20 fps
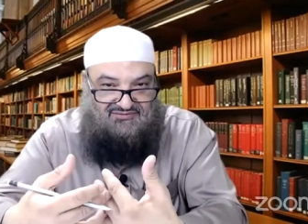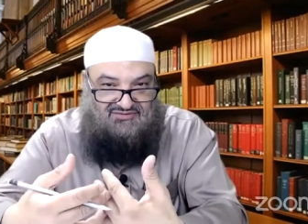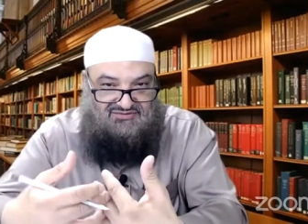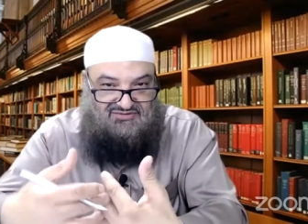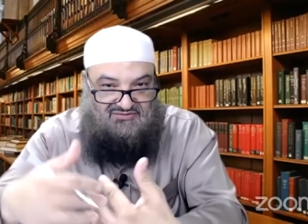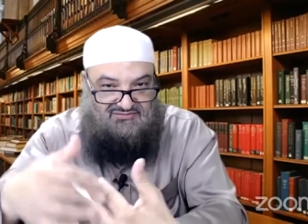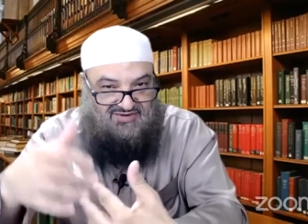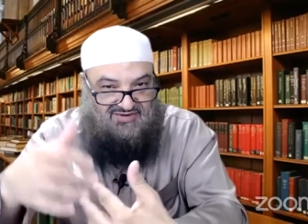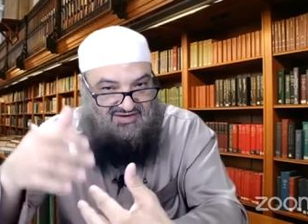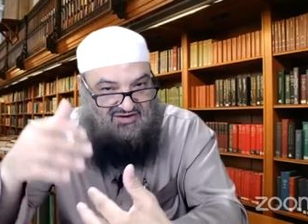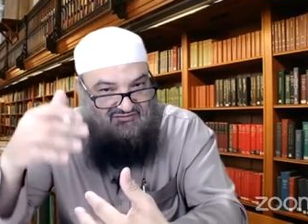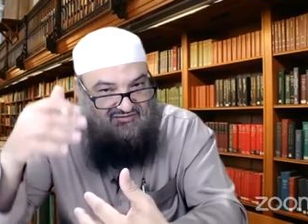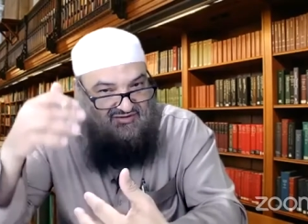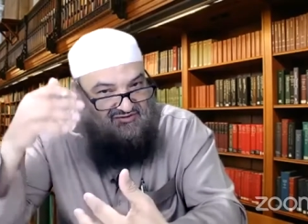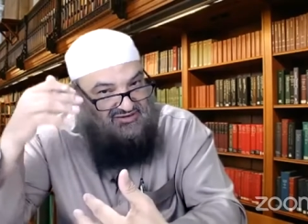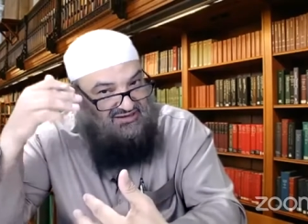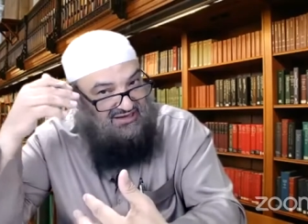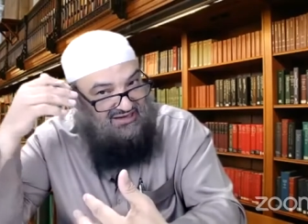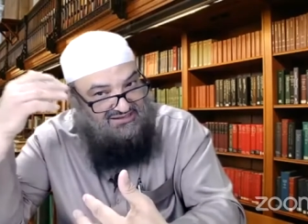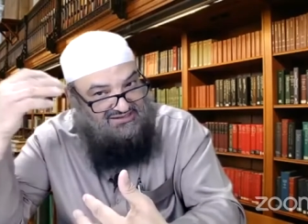so many of
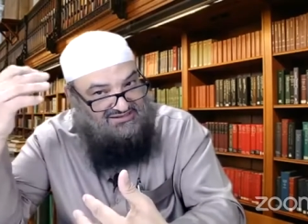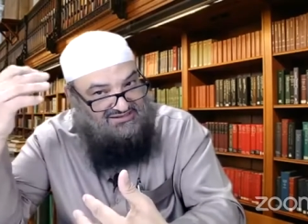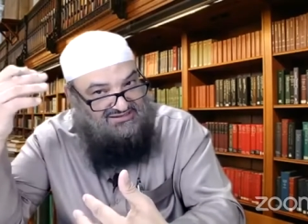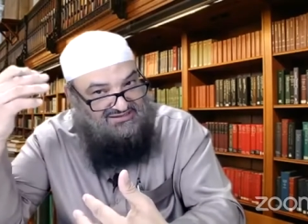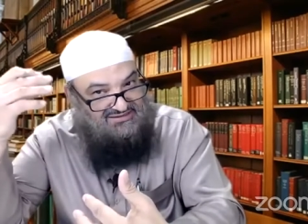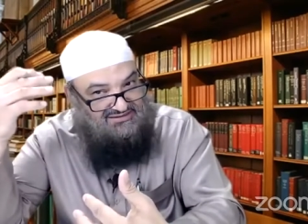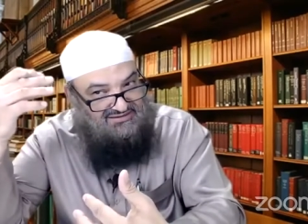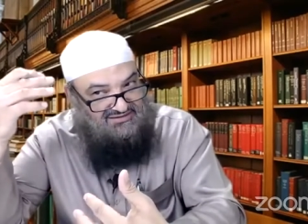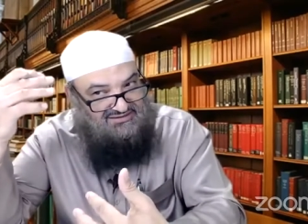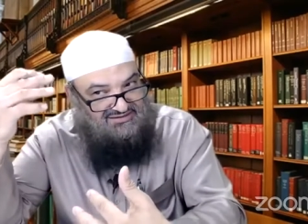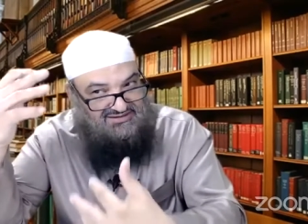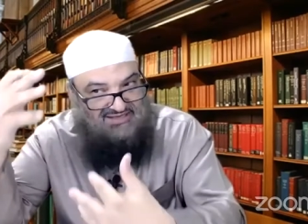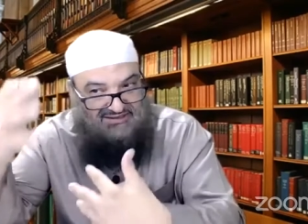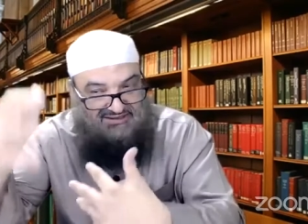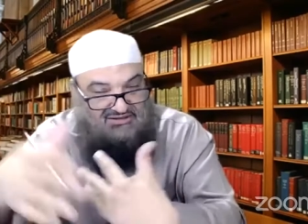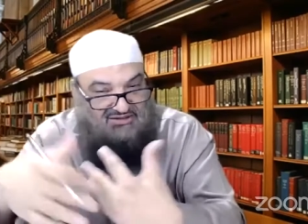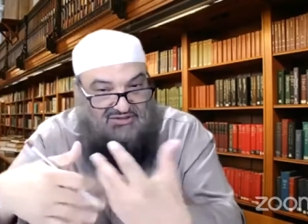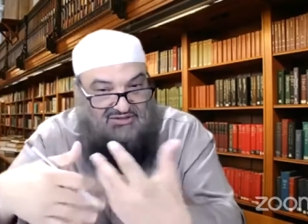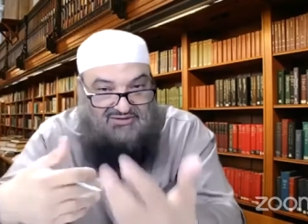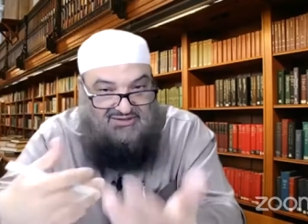our elites
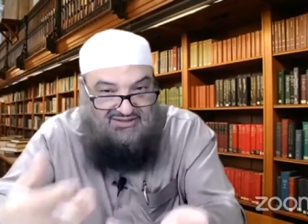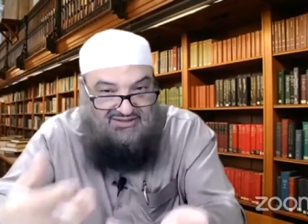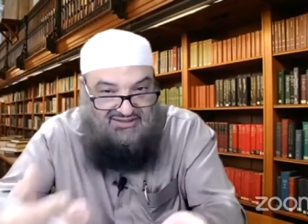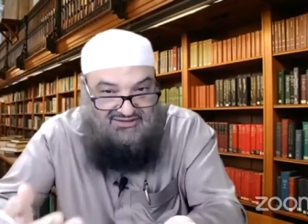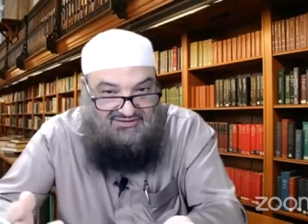started doing